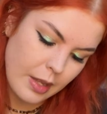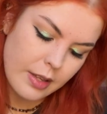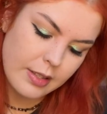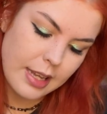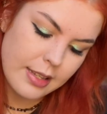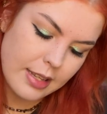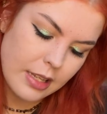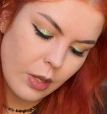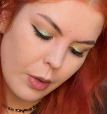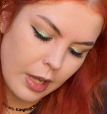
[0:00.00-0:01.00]
See, it says
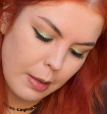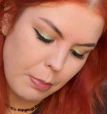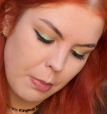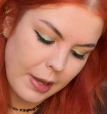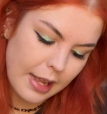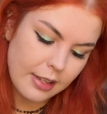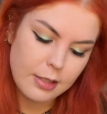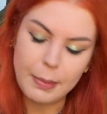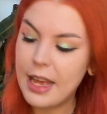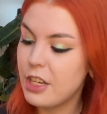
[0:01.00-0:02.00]
Hoya Pupa Calyx
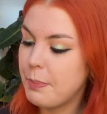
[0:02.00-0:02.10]
Splash,